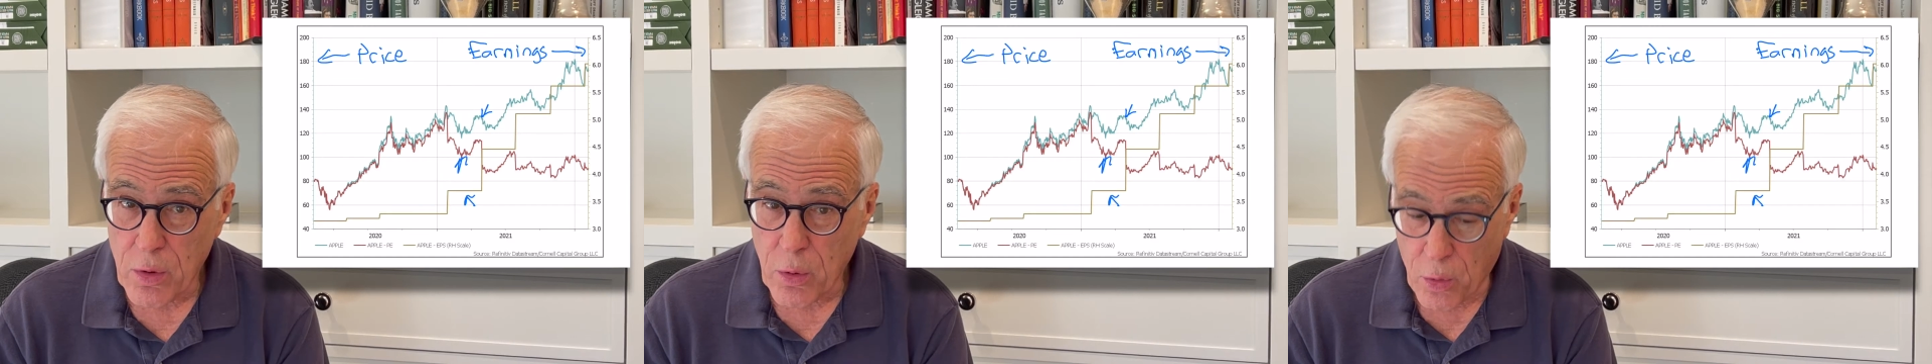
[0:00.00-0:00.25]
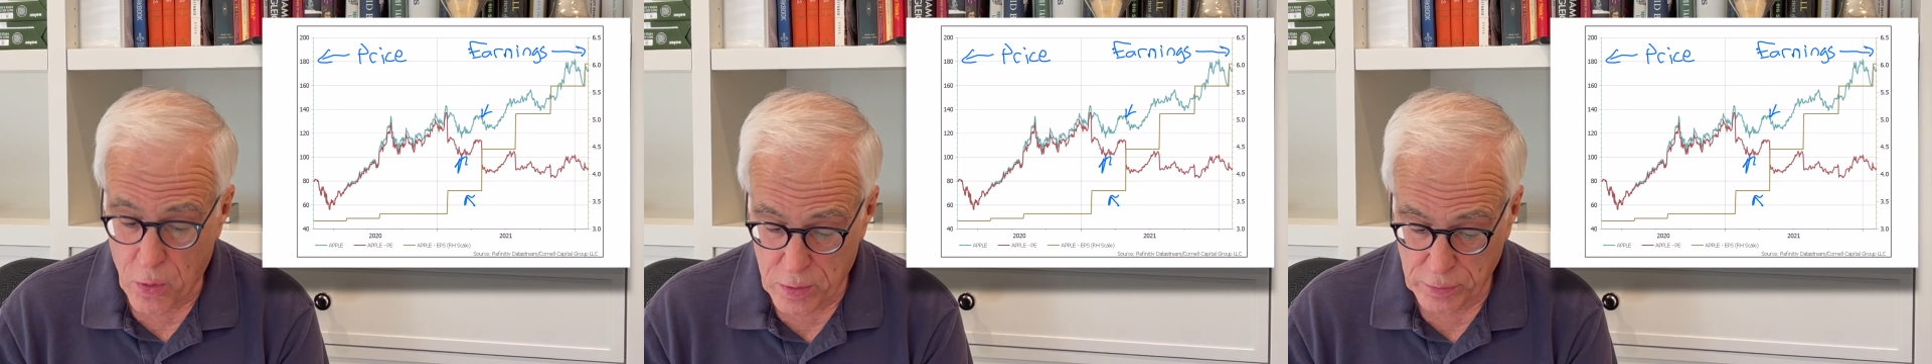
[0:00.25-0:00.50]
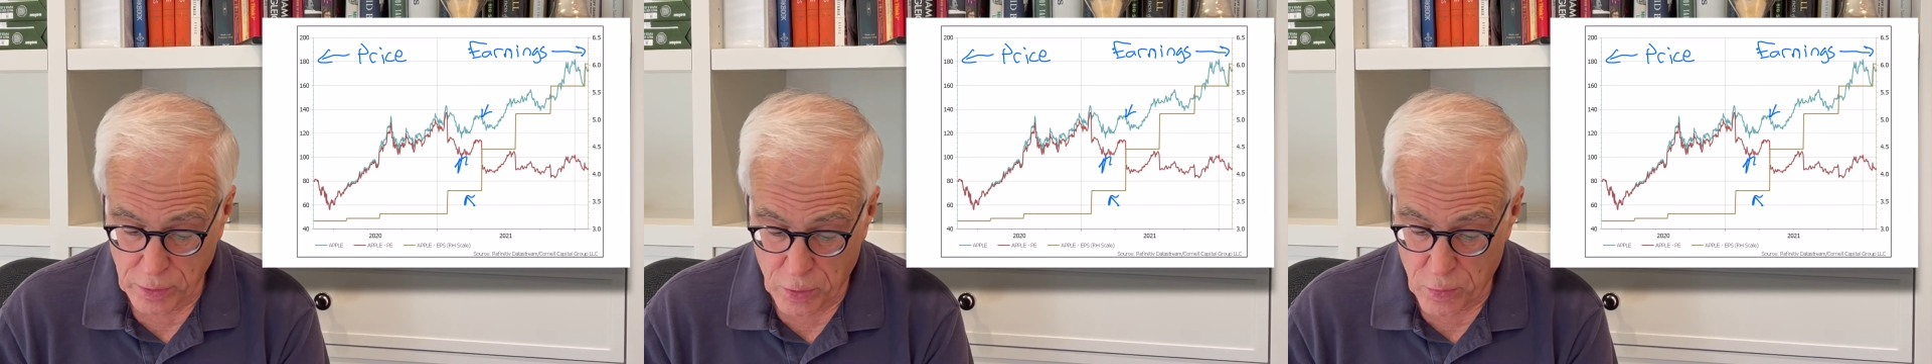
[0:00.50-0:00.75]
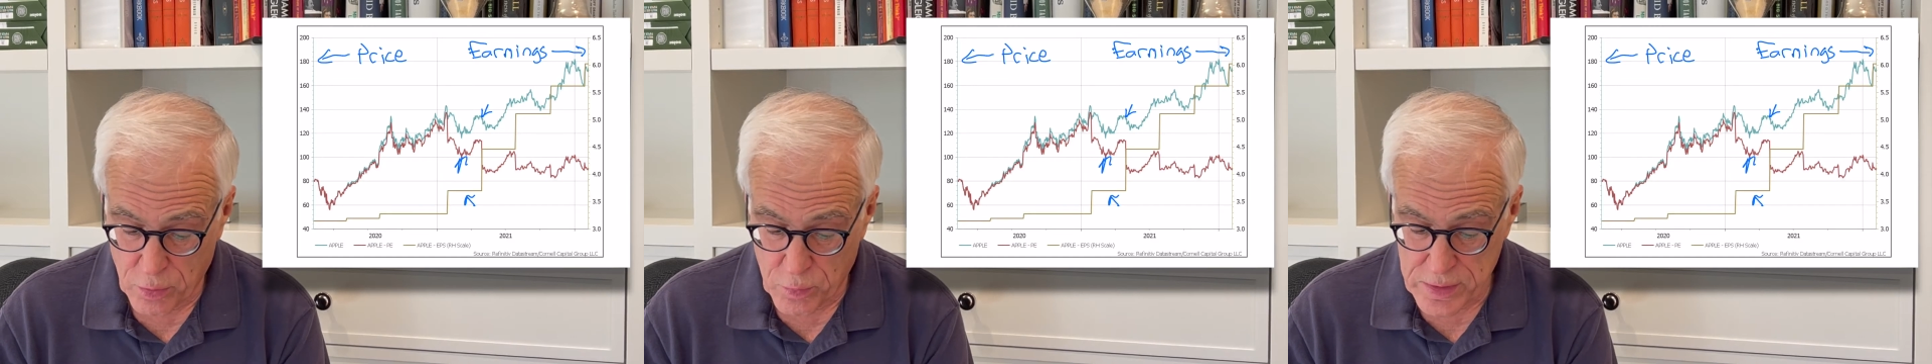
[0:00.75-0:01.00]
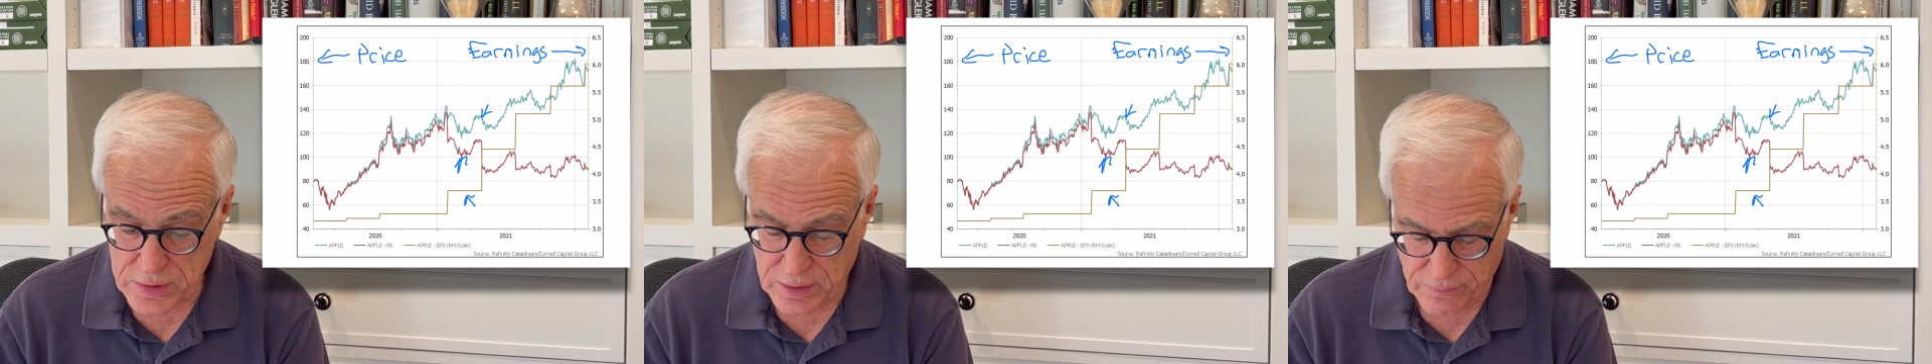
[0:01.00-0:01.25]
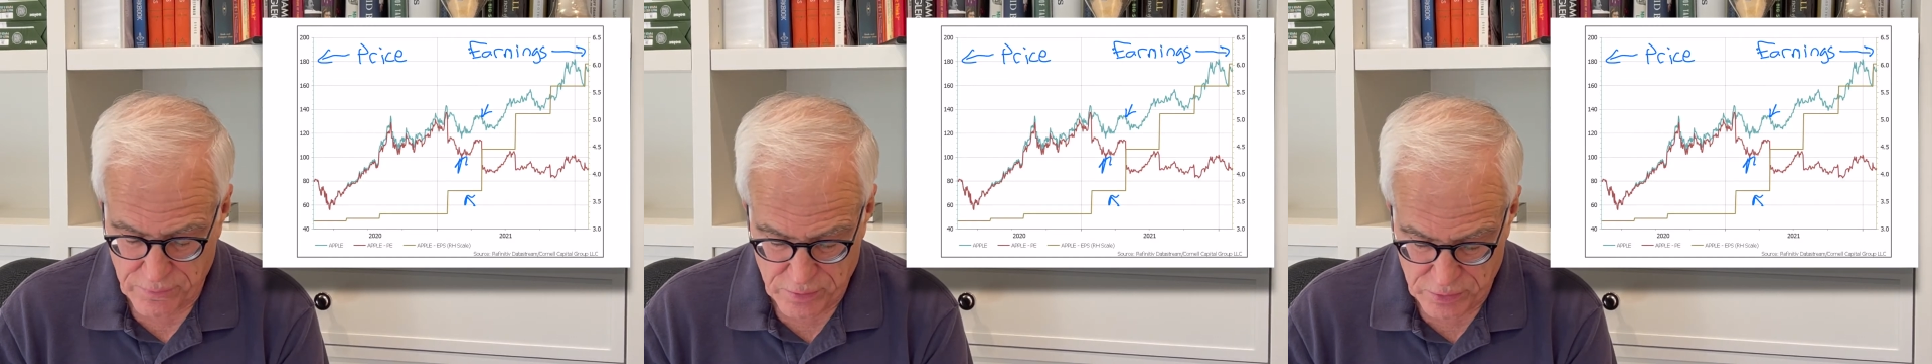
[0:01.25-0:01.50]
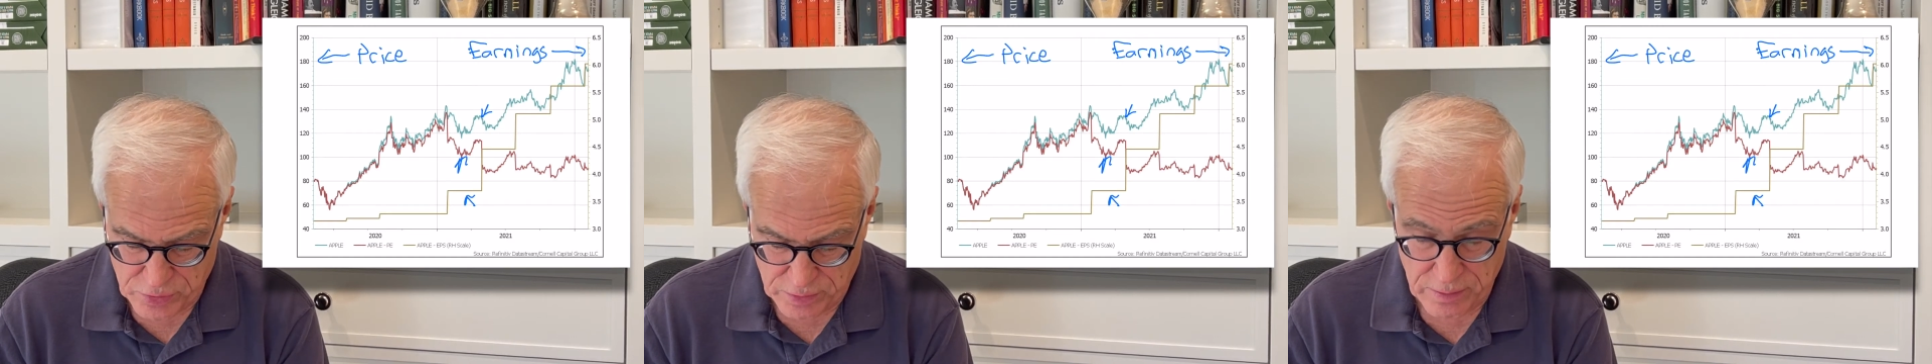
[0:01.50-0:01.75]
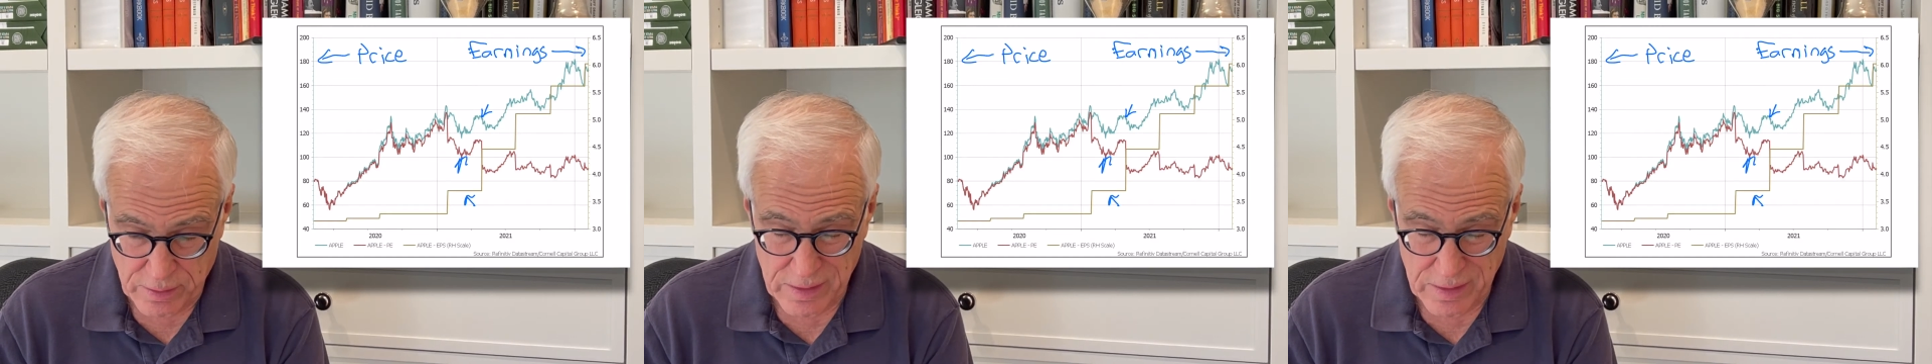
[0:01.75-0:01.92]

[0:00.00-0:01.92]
or lower risk aversion.